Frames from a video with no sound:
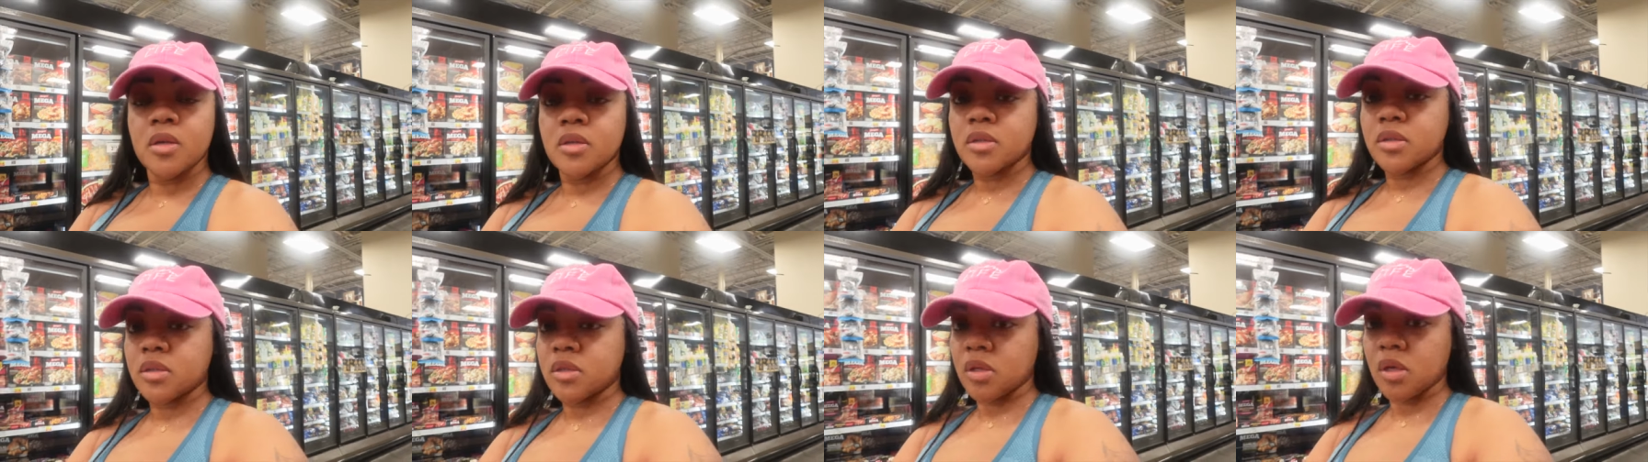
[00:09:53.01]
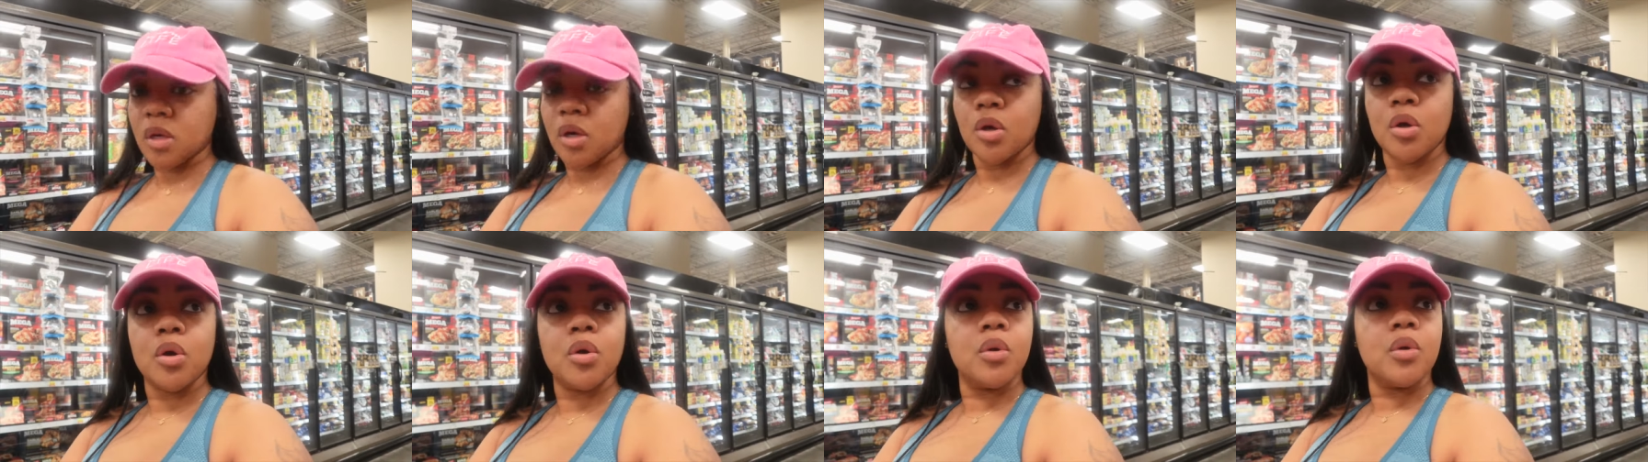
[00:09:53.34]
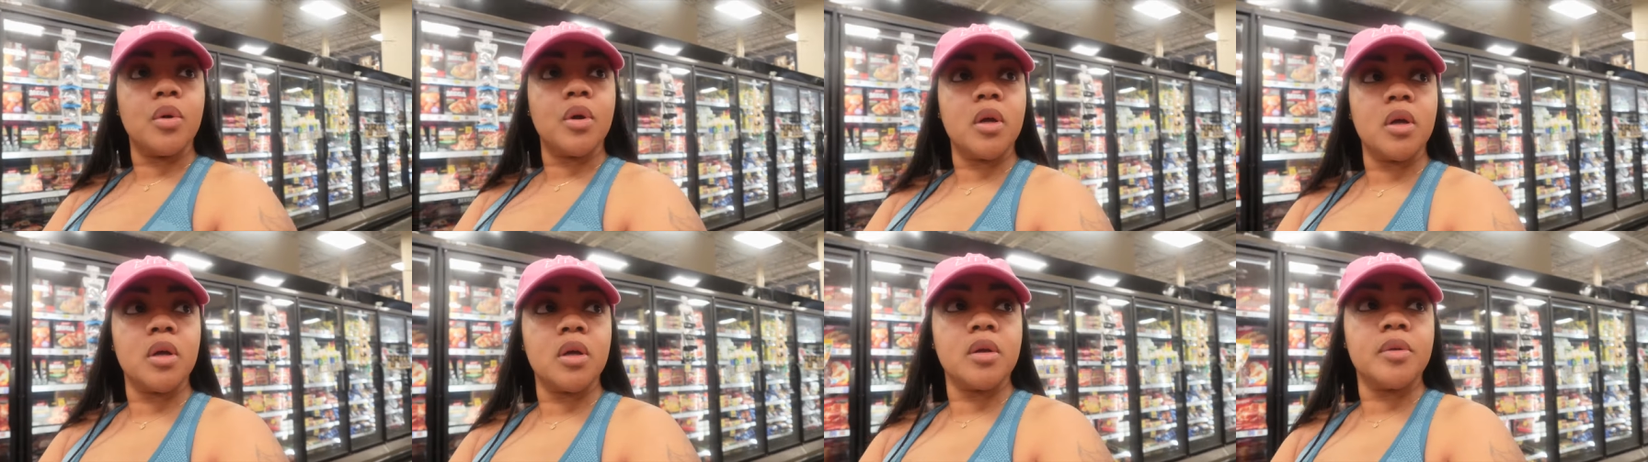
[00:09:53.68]
So
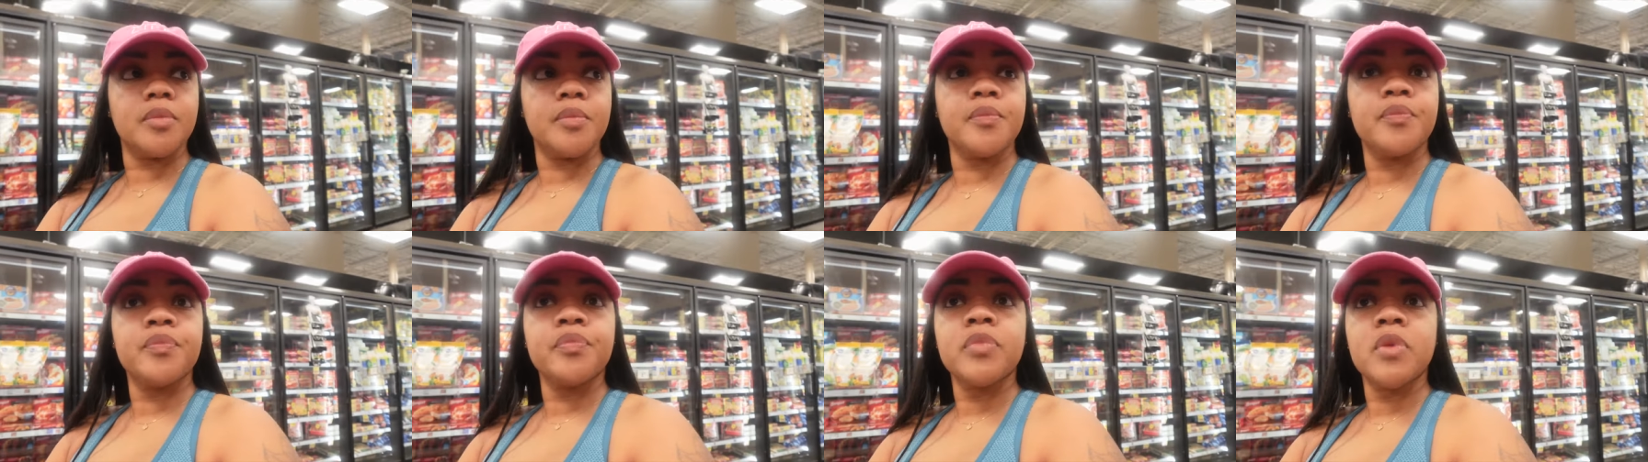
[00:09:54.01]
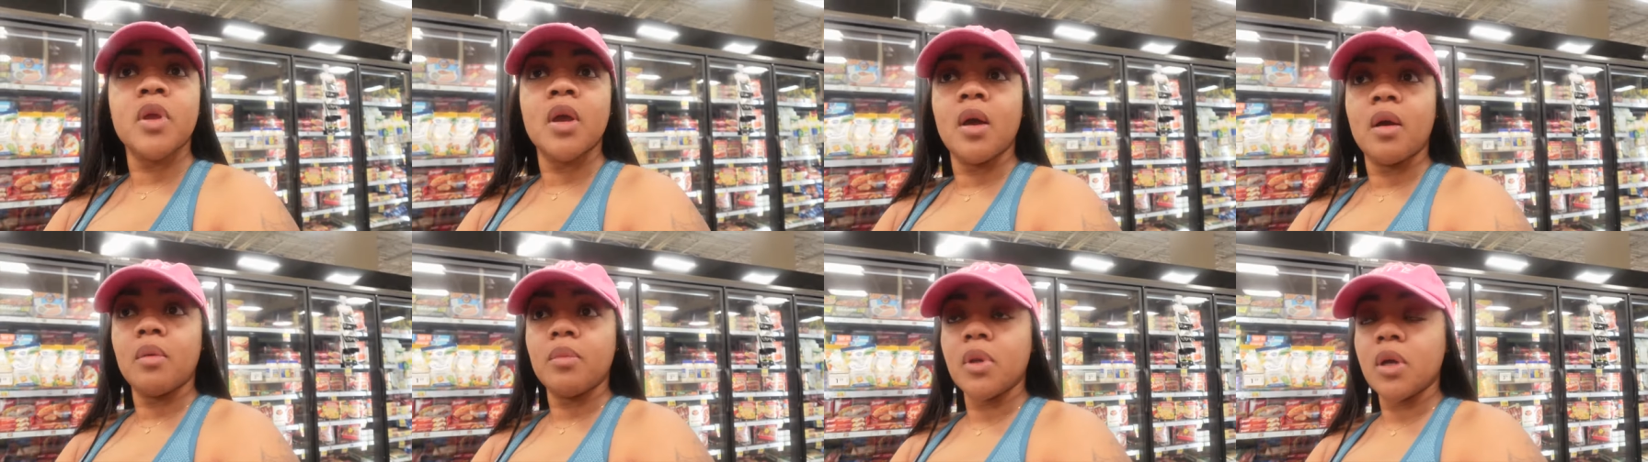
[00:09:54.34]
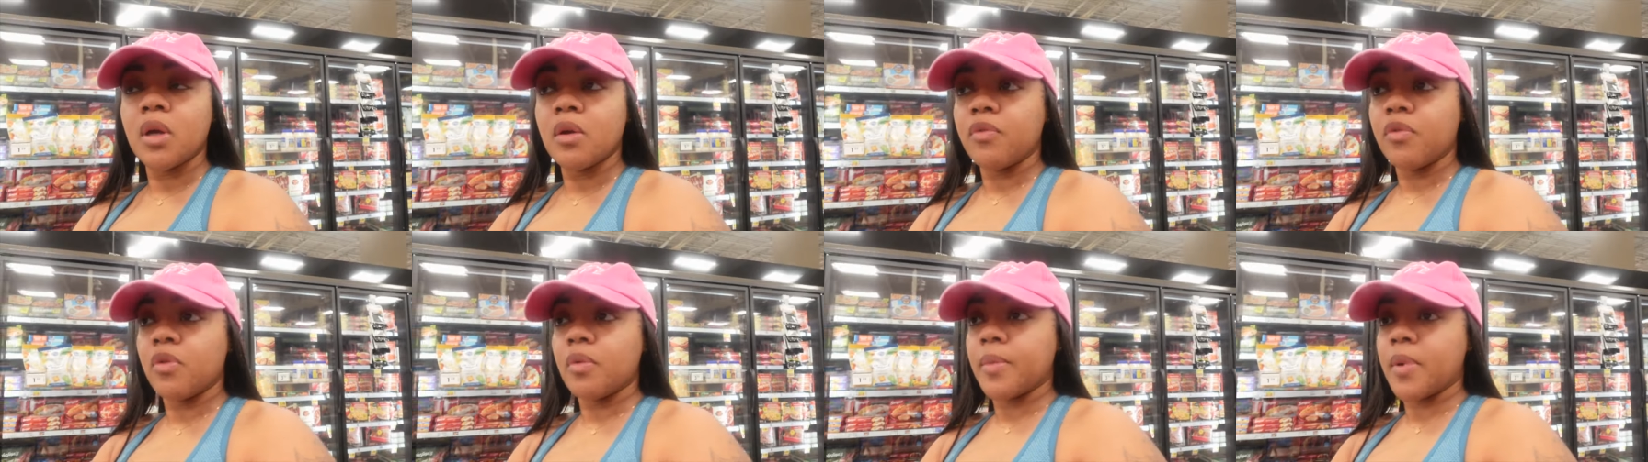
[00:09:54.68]
I'm
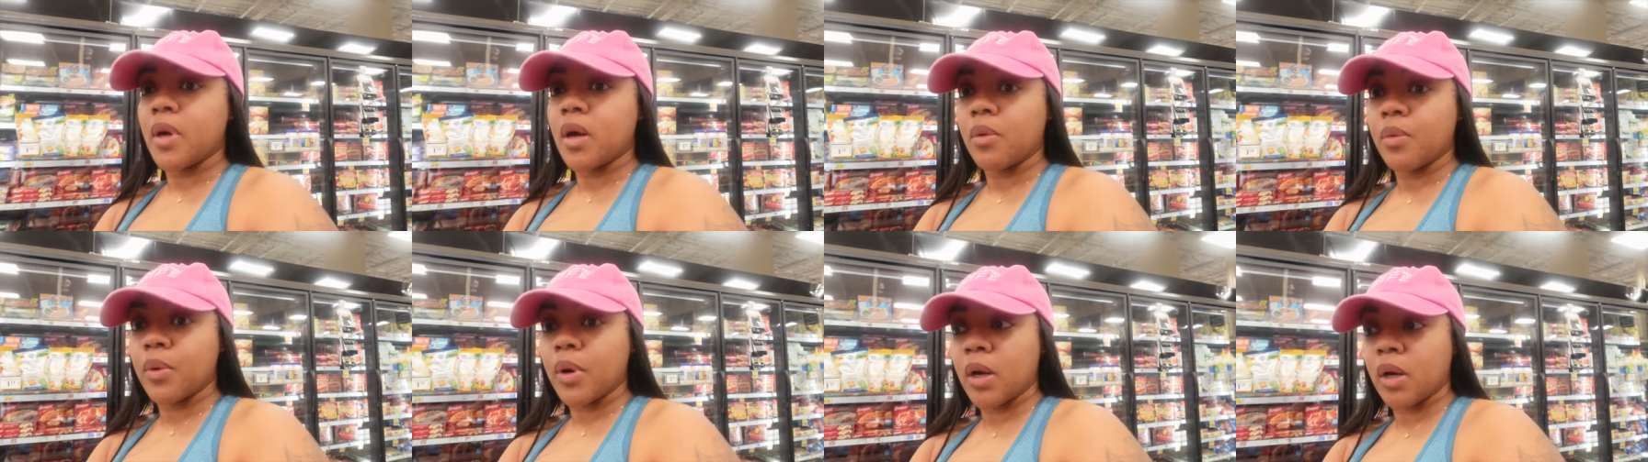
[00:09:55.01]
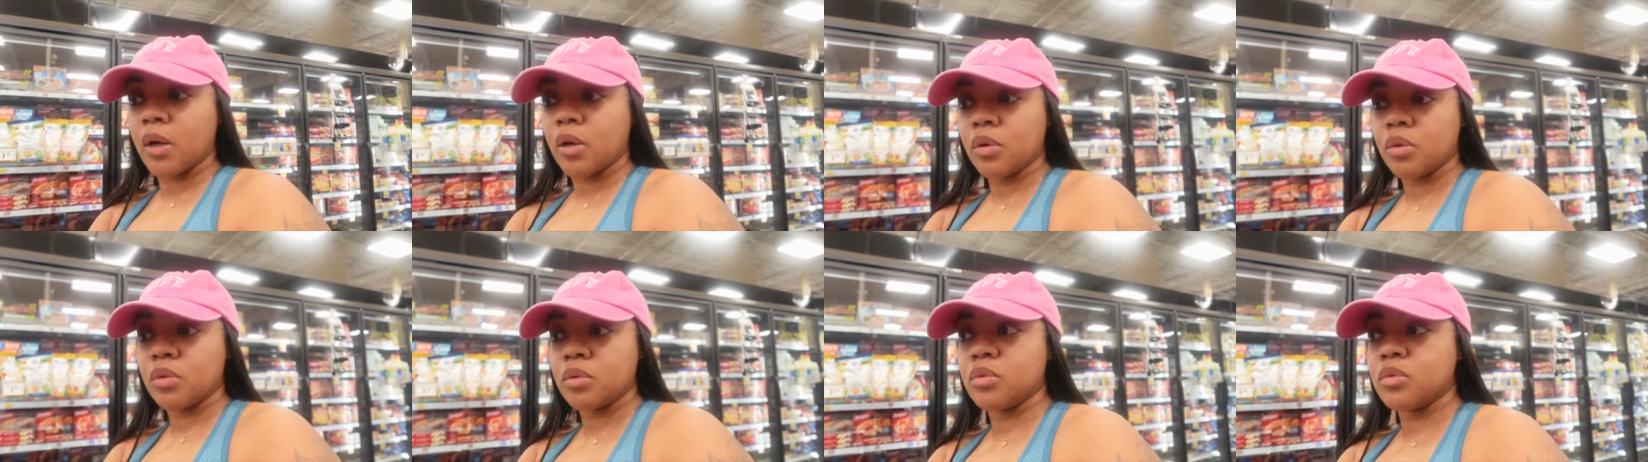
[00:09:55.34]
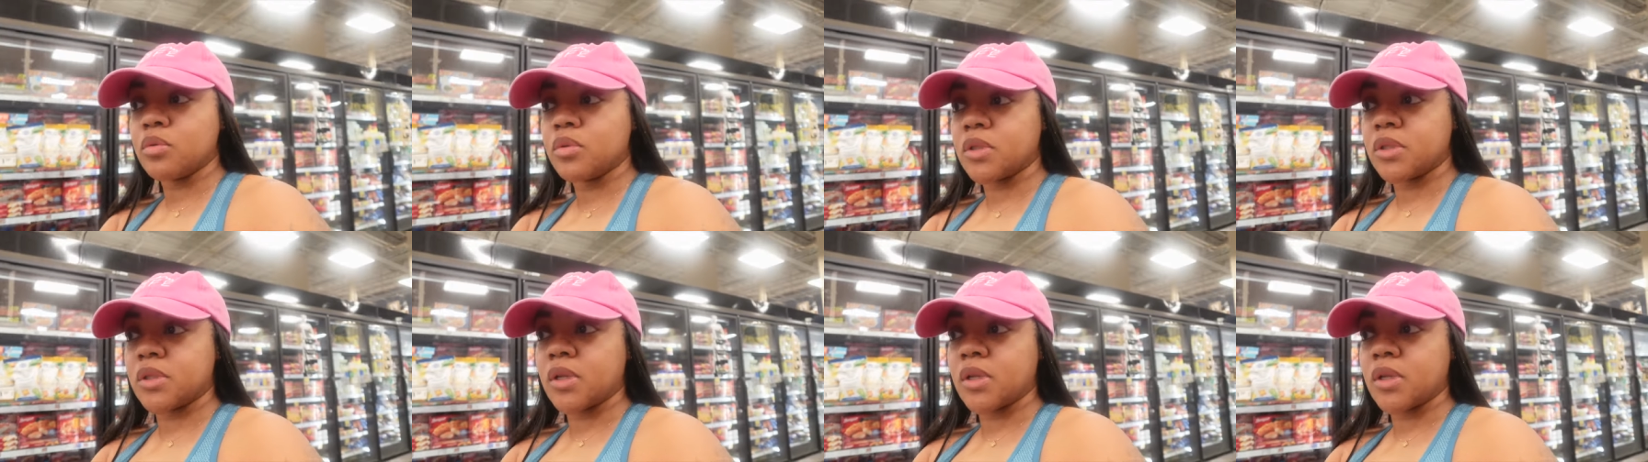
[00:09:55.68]
looking for my ragoons